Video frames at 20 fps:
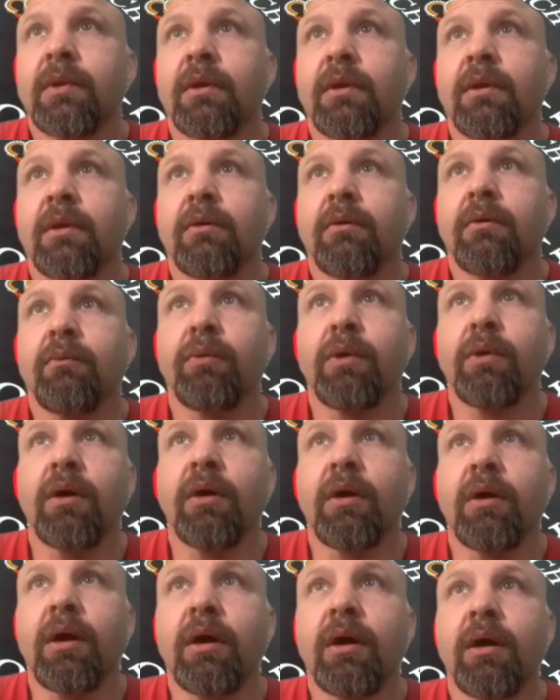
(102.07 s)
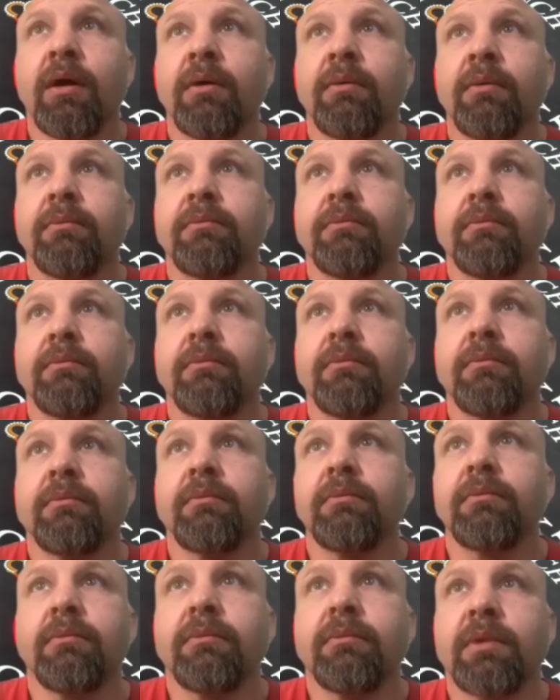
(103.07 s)
Well, um,
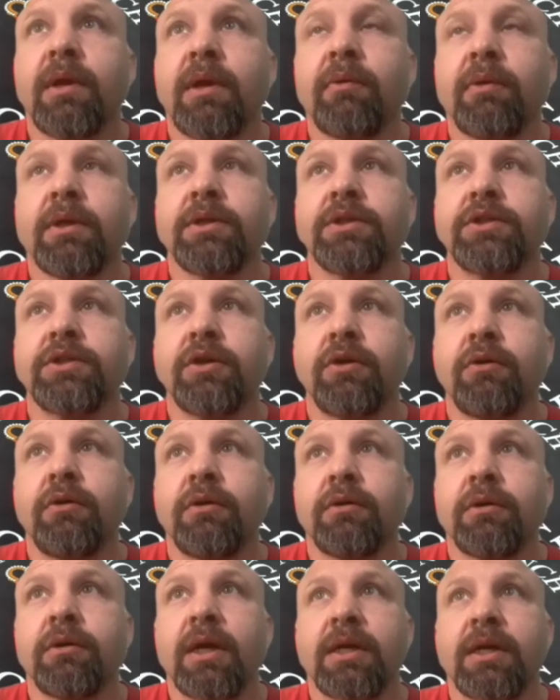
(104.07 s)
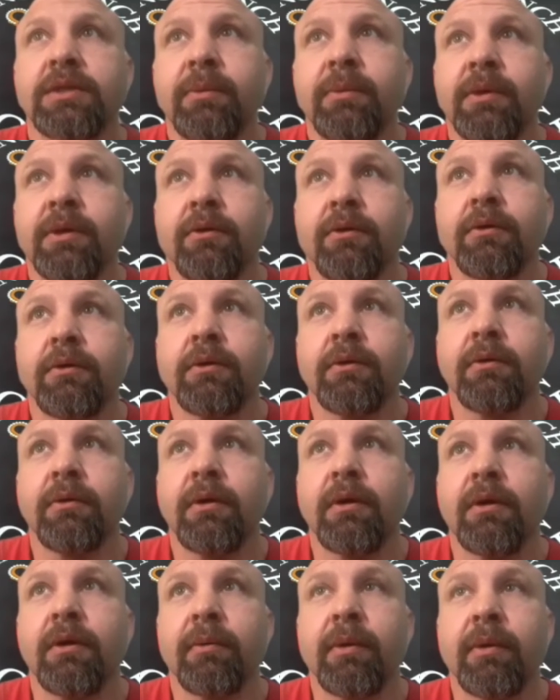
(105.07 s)
not really Joel Casamayor.
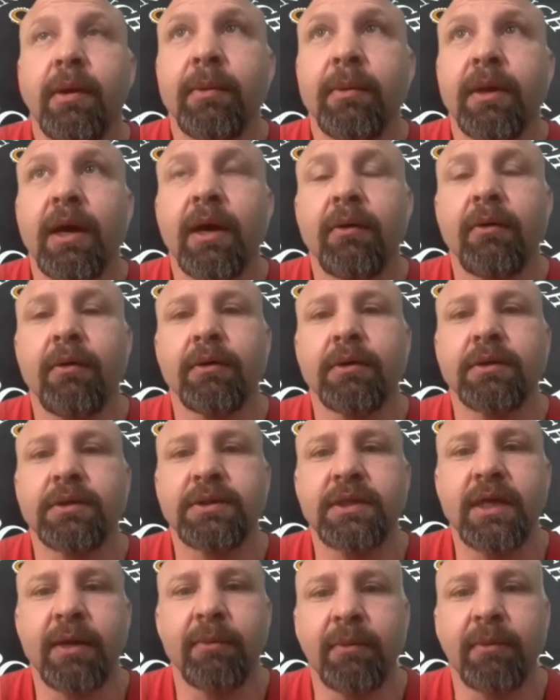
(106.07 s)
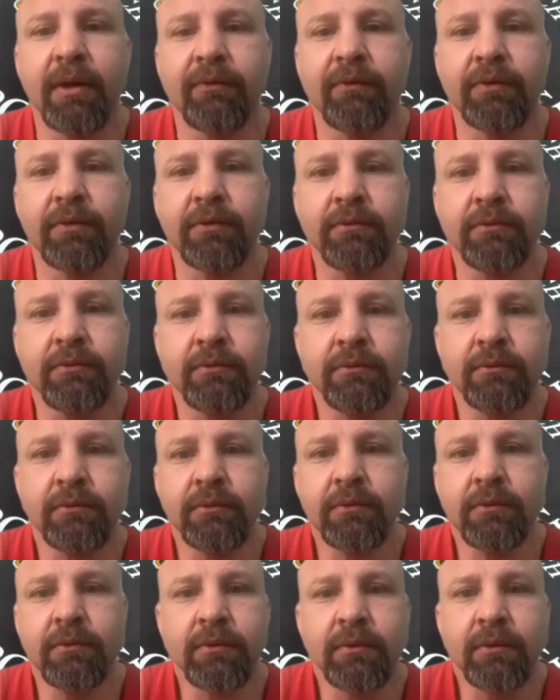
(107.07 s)
Um, him and I were on the same level.
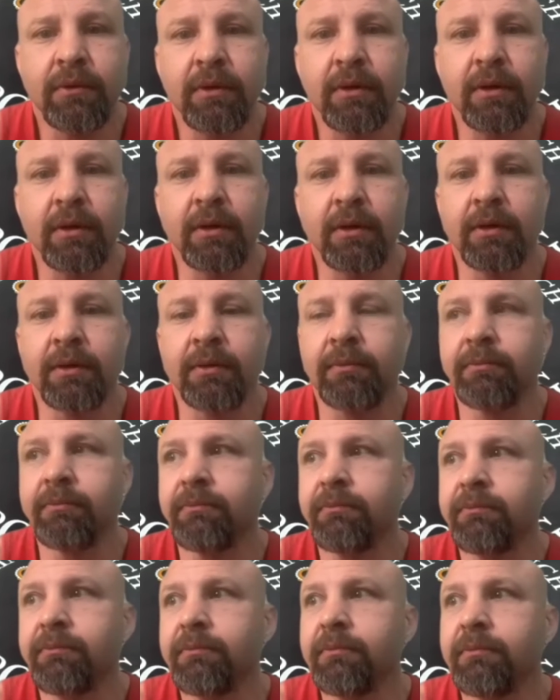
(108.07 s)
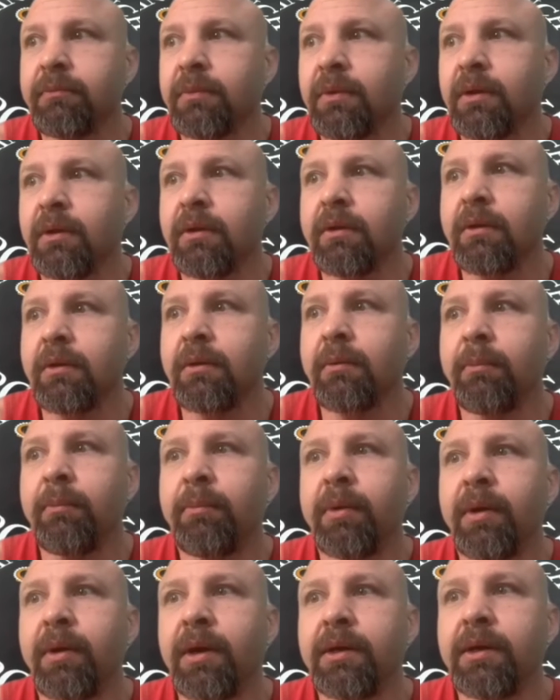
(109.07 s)
Um,
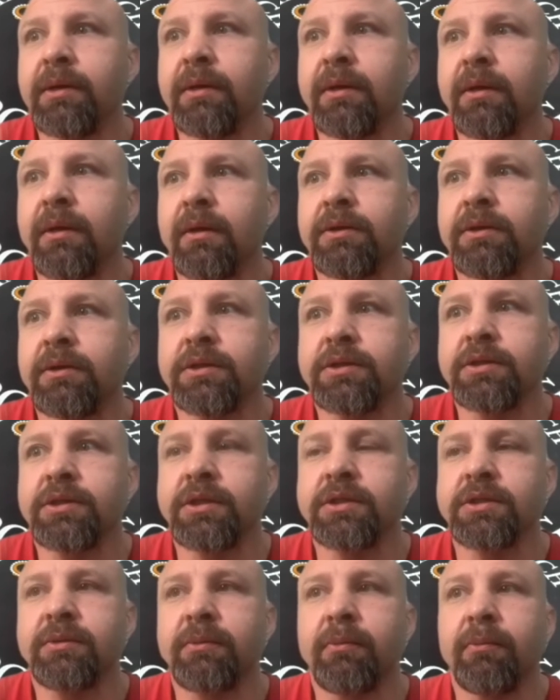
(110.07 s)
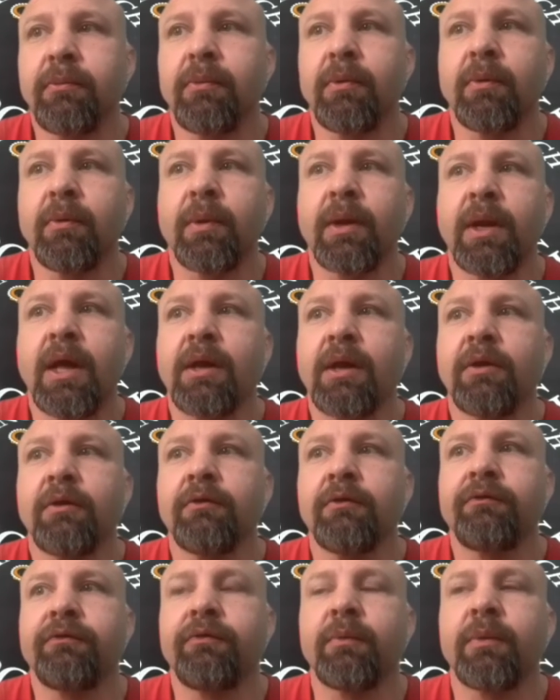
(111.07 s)
but I uh, just, just what I learned
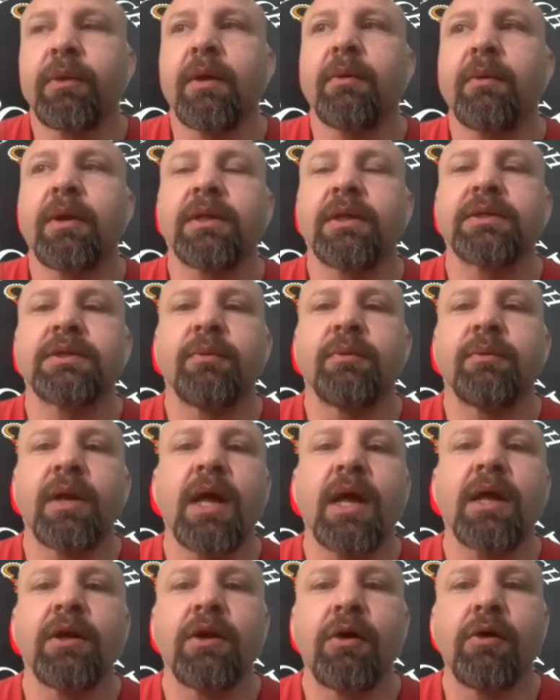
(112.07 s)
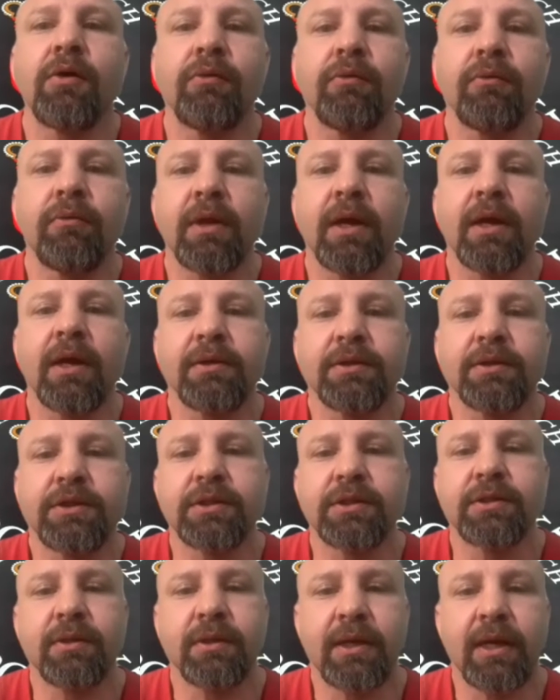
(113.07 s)
from what I, listen, what I know, like
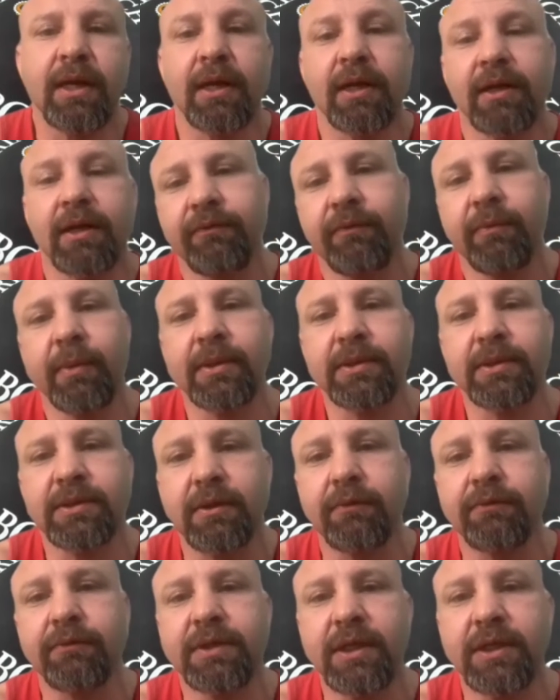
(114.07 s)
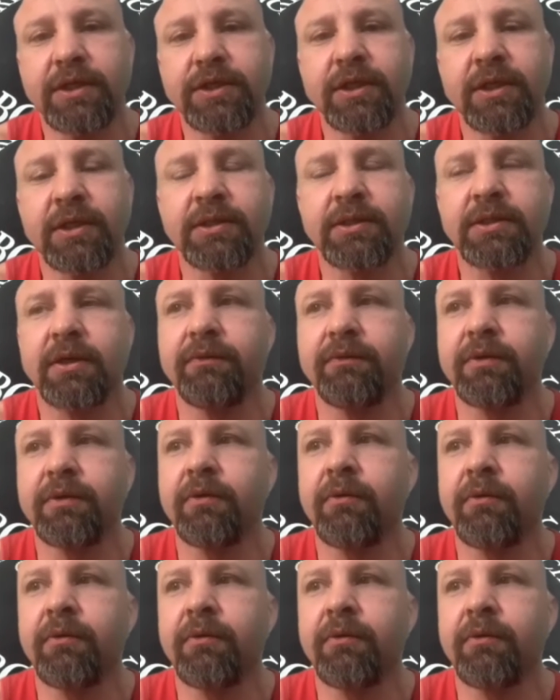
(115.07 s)
just kind of from myself teaching and stuff, you know,